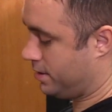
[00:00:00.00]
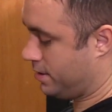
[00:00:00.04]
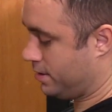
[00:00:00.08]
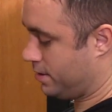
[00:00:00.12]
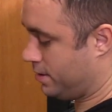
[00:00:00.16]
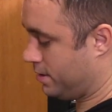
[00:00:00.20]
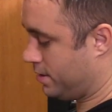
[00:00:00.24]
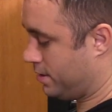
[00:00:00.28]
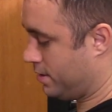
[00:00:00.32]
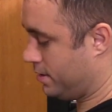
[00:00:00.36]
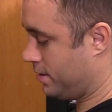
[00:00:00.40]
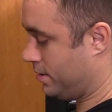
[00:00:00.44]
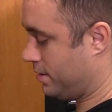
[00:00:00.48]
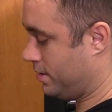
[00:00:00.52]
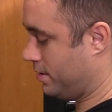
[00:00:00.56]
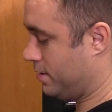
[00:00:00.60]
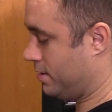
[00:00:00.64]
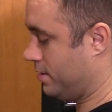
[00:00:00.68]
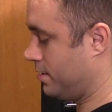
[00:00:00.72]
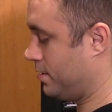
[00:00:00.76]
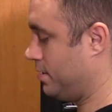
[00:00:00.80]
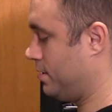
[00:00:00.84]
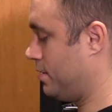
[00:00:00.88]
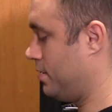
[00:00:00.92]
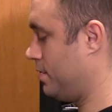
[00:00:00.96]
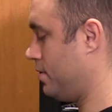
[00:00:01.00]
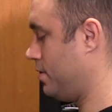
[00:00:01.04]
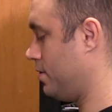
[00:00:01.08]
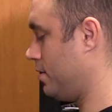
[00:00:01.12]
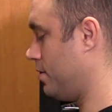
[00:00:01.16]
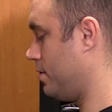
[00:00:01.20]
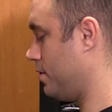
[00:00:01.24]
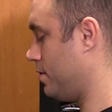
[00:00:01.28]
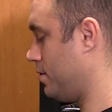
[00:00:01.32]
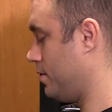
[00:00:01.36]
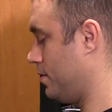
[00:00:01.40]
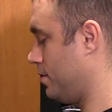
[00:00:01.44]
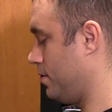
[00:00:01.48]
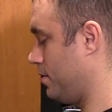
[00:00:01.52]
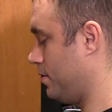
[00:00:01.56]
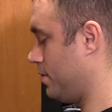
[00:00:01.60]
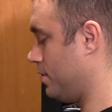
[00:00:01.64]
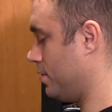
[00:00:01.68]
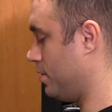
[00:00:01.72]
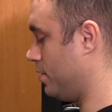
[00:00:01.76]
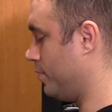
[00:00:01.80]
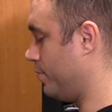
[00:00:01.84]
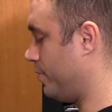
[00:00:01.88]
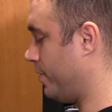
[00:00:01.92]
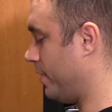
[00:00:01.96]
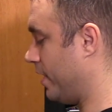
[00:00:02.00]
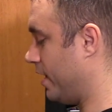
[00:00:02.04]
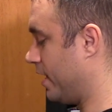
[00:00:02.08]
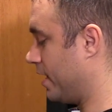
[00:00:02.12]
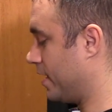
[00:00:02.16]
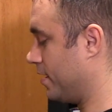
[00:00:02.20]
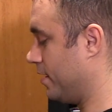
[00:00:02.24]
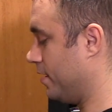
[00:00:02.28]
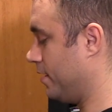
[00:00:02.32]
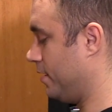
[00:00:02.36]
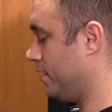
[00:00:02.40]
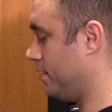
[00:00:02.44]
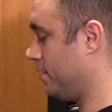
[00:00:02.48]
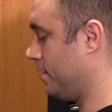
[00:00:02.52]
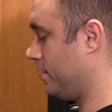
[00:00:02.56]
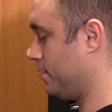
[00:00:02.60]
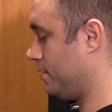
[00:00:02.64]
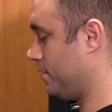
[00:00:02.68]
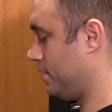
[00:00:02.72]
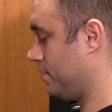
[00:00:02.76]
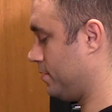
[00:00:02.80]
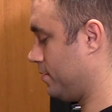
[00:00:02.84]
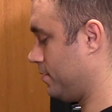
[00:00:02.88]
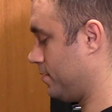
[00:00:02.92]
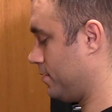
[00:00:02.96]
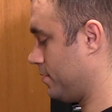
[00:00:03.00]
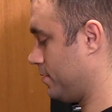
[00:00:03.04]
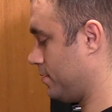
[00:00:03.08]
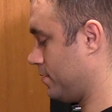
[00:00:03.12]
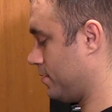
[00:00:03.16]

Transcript: Nothing is said.